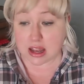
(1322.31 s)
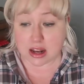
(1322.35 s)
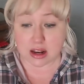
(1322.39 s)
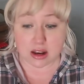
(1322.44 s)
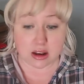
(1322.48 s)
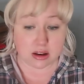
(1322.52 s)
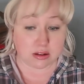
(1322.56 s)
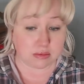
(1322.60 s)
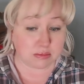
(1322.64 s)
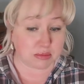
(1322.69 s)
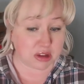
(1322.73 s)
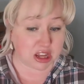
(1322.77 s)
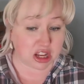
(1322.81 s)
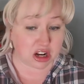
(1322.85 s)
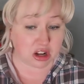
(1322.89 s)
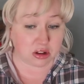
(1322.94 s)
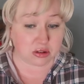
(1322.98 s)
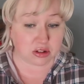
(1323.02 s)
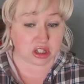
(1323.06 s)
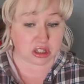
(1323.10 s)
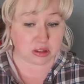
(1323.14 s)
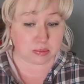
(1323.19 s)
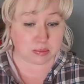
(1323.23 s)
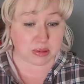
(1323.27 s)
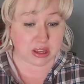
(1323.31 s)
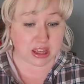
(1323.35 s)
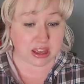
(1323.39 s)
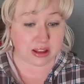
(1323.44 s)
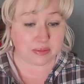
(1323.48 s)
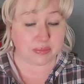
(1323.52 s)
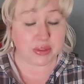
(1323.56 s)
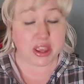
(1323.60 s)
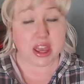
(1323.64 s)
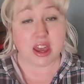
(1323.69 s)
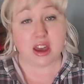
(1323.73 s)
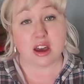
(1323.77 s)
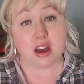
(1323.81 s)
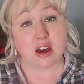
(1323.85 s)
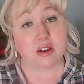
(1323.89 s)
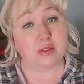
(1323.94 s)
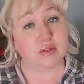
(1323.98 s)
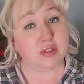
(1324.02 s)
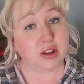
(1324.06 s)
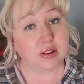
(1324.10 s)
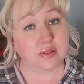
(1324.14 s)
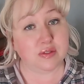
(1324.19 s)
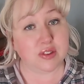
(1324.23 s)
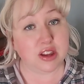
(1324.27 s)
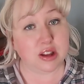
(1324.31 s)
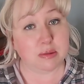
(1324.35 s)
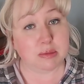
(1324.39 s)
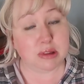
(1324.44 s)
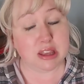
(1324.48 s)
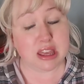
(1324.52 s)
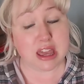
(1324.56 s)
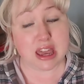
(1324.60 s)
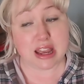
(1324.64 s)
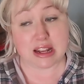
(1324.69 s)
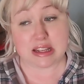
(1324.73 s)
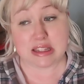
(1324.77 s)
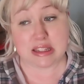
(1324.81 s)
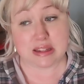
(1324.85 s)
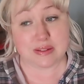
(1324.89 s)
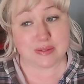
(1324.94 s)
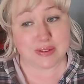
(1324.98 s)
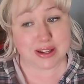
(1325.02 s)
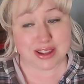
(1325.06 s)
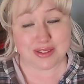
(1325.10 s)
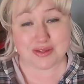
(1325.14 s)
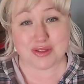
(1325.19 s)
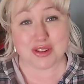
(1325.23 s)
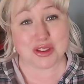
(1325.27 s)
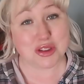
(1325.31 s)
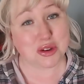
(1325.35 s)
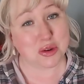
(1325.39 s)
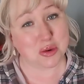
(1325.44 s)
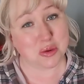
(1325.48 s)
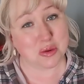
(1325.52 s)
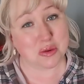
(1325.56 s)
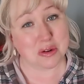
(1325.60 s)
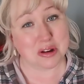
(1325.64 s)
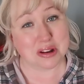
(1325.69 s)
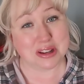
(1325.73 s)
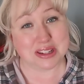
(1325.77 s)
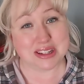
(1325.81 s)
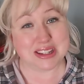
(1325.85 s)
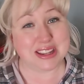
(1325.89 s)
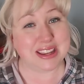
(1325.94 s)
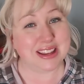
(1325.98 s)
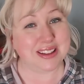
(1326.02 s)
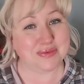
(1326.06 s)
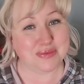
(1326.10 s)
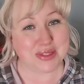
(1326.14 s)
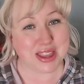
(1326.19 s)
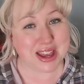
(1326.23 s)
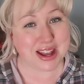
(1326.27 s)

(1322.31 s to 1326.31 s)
And it'll just be a fun family activity for the quarantine.